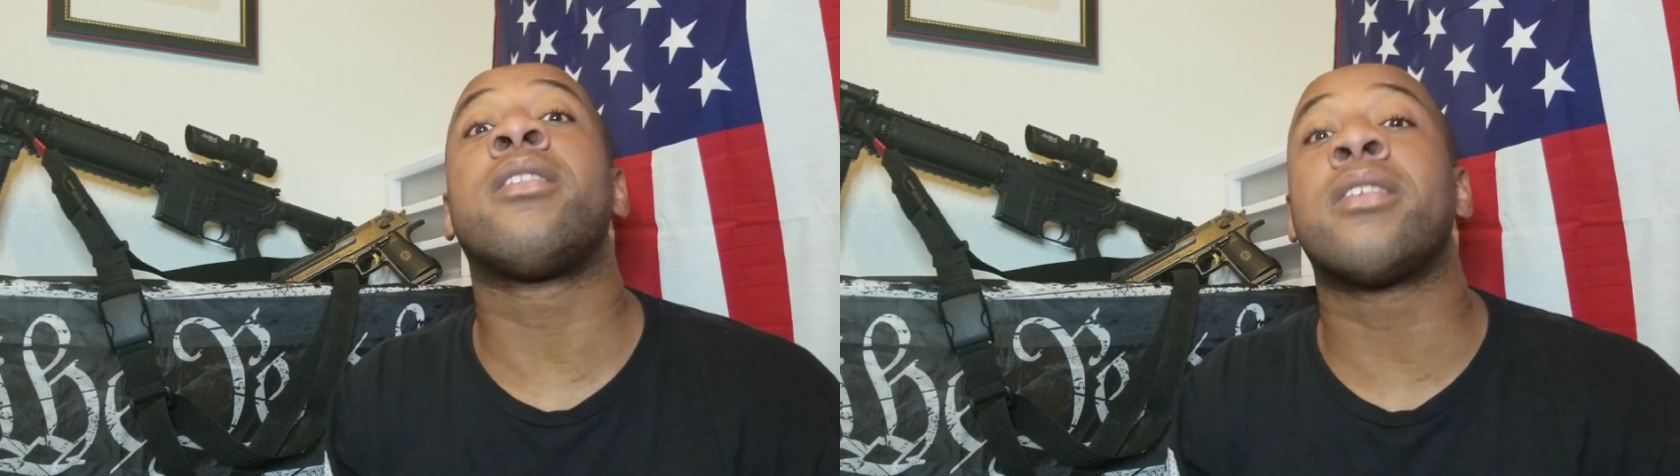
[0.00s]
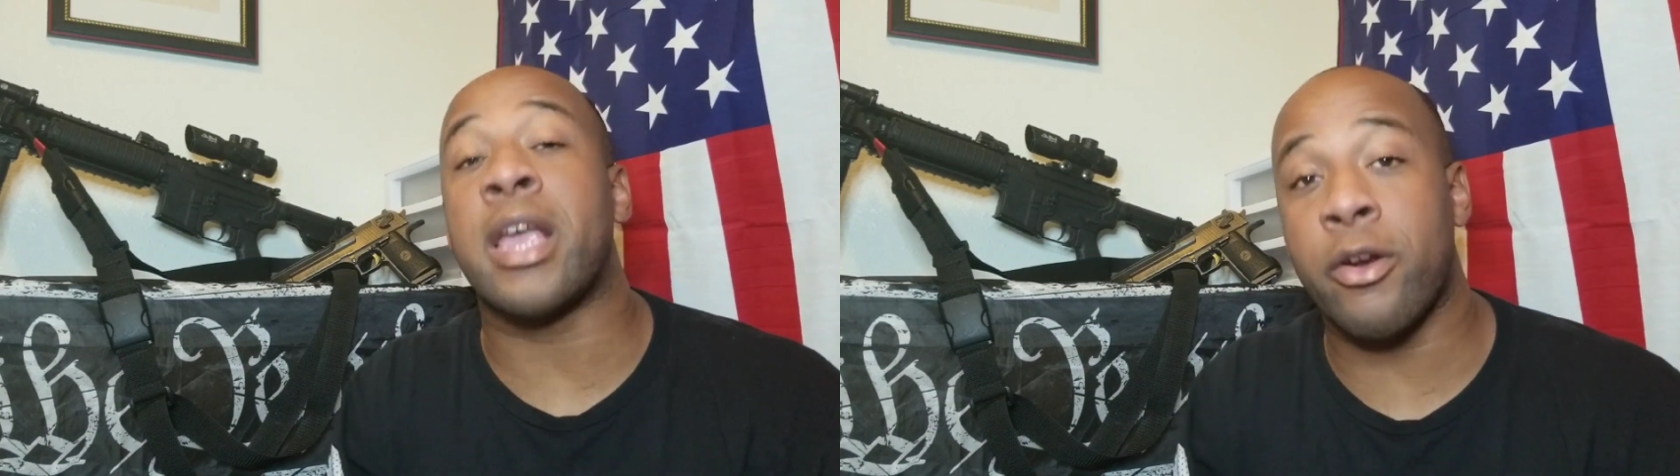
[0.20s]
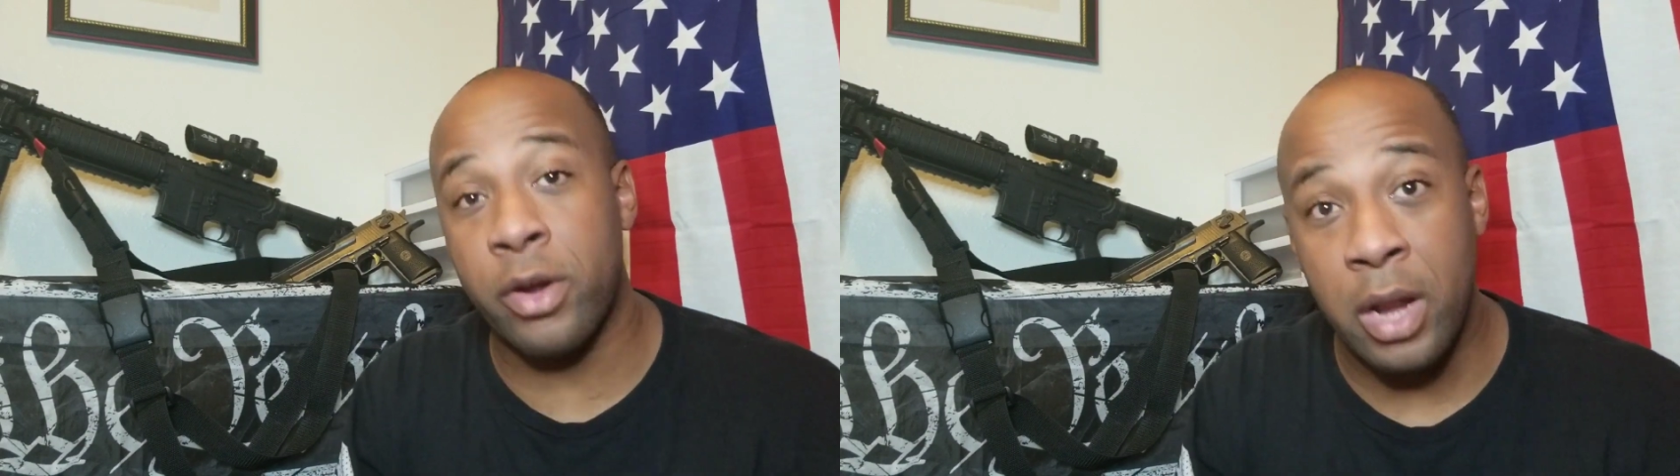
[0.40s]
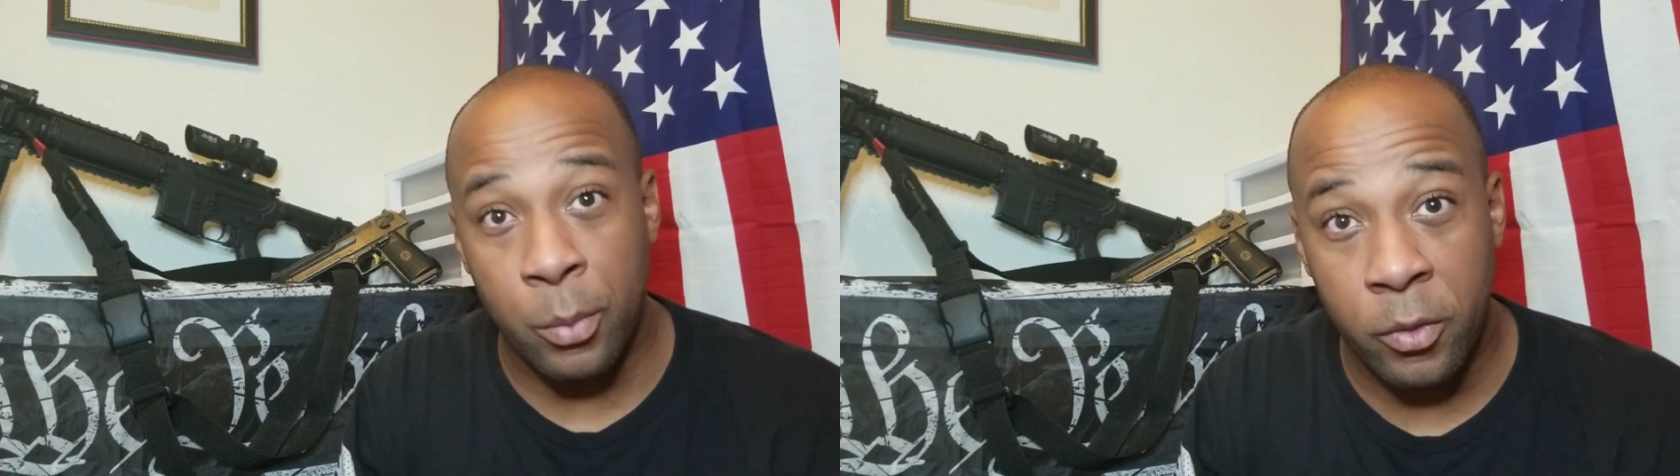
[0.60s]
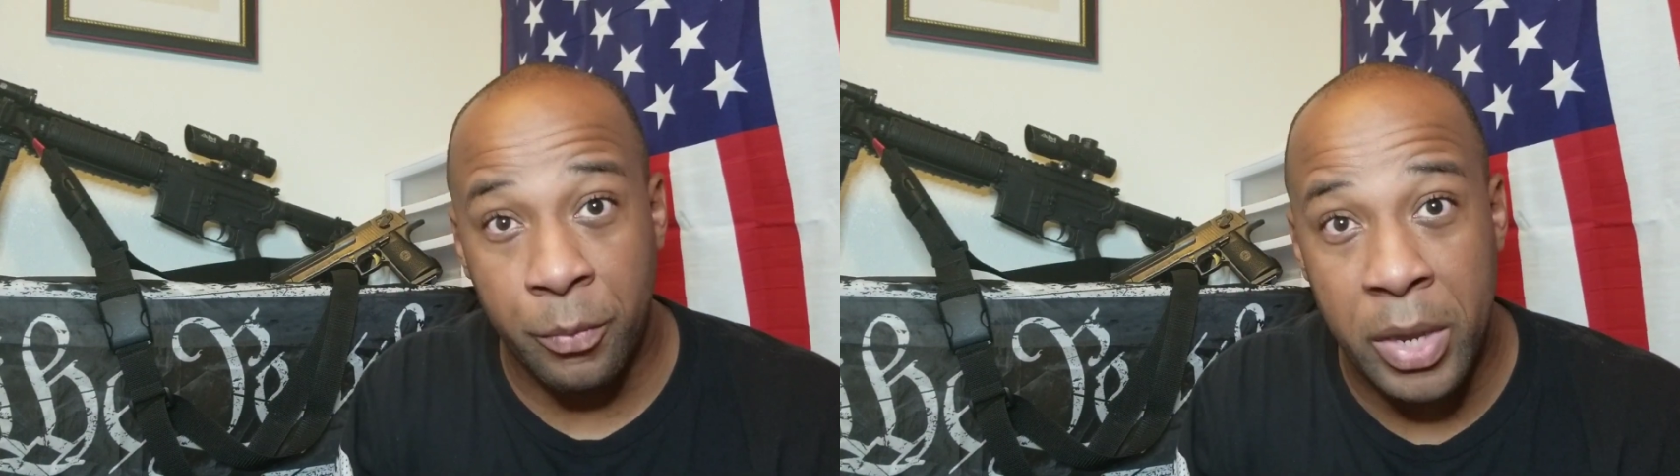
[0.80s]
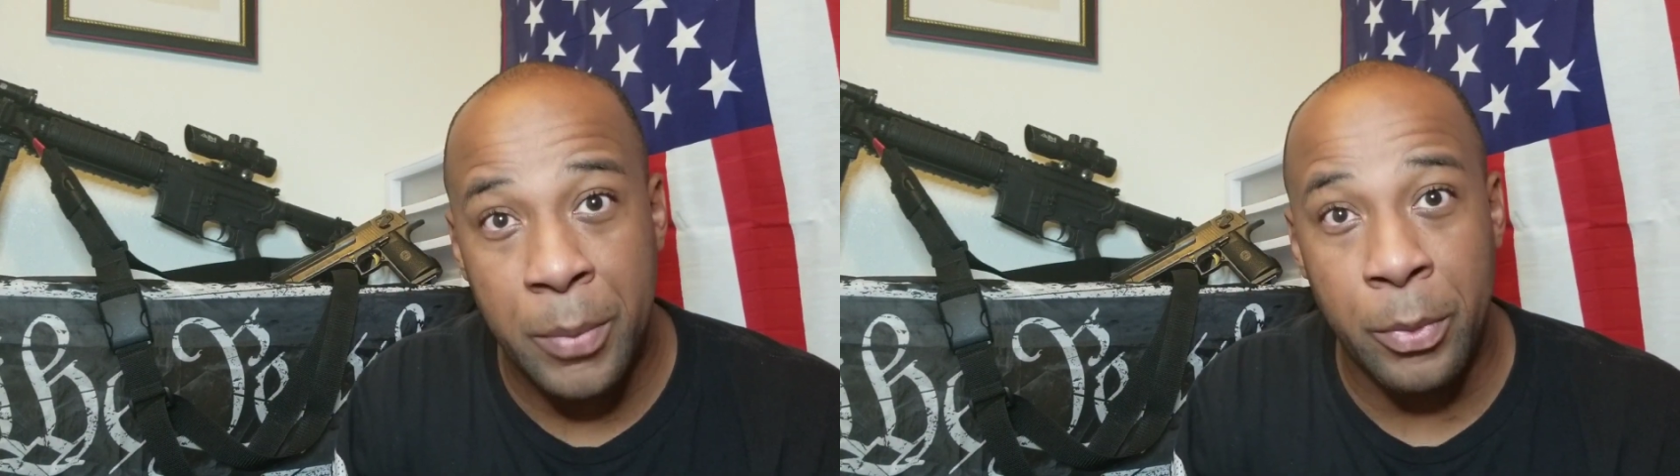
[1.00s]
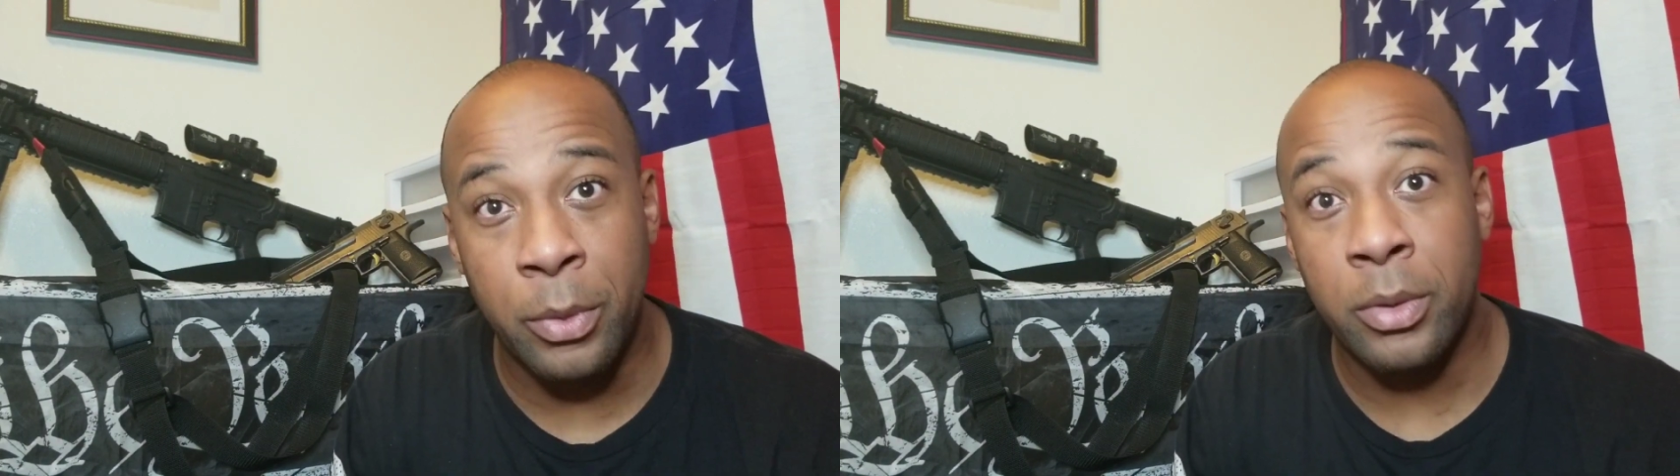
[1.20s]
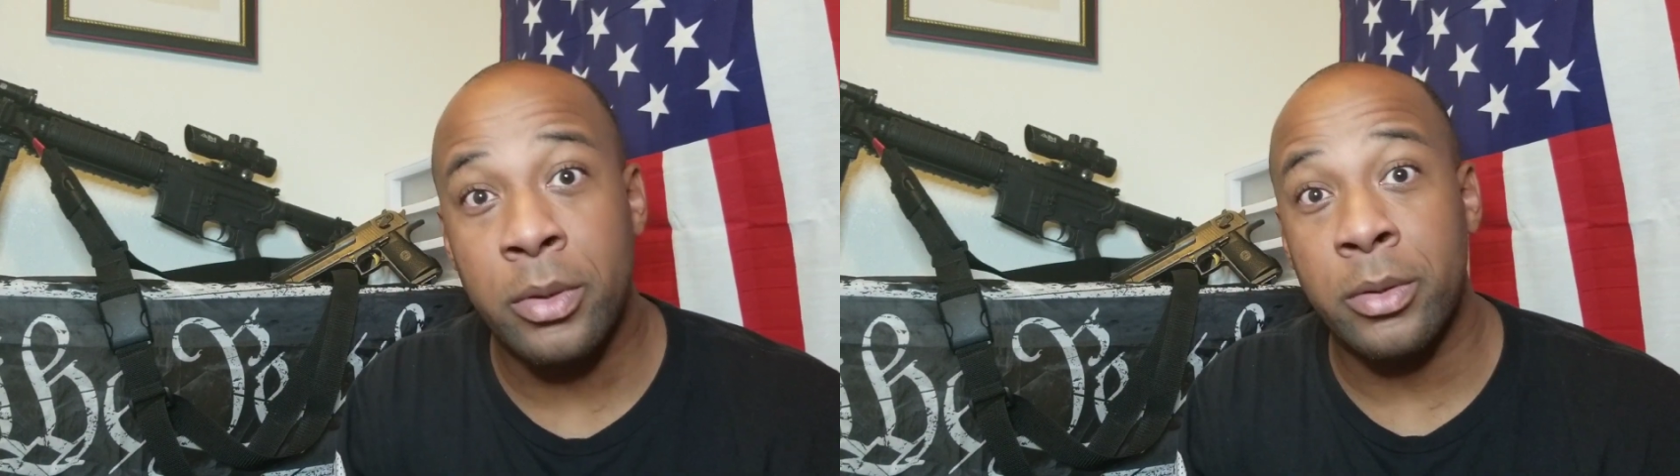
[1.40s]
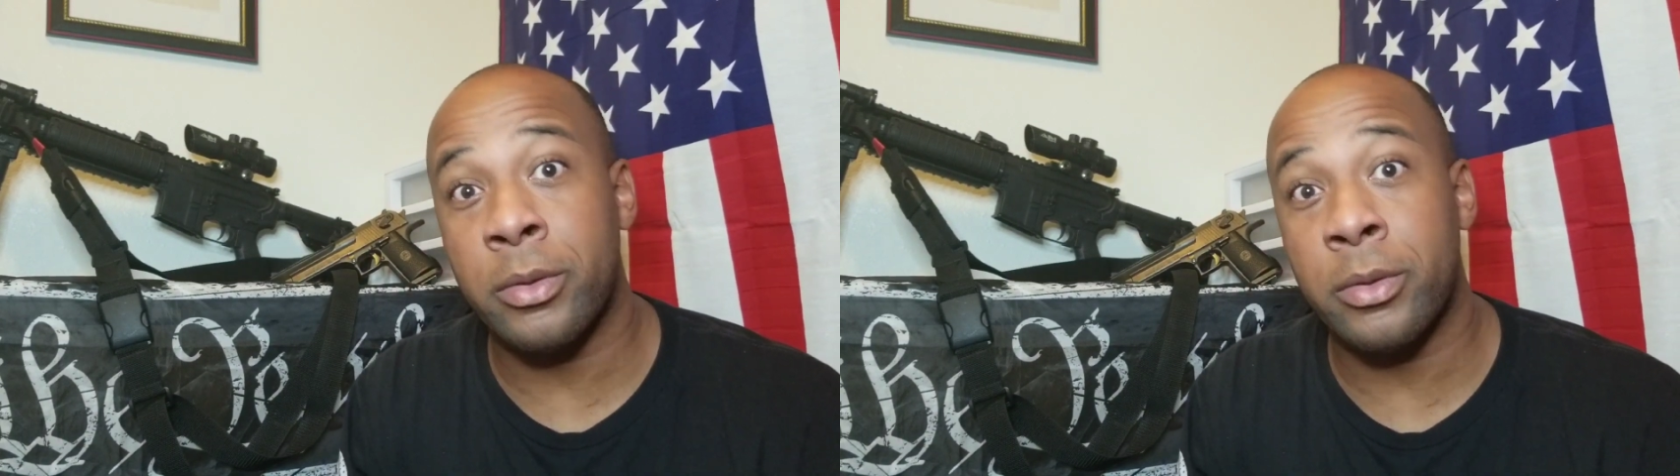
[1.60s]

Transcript: scary number of people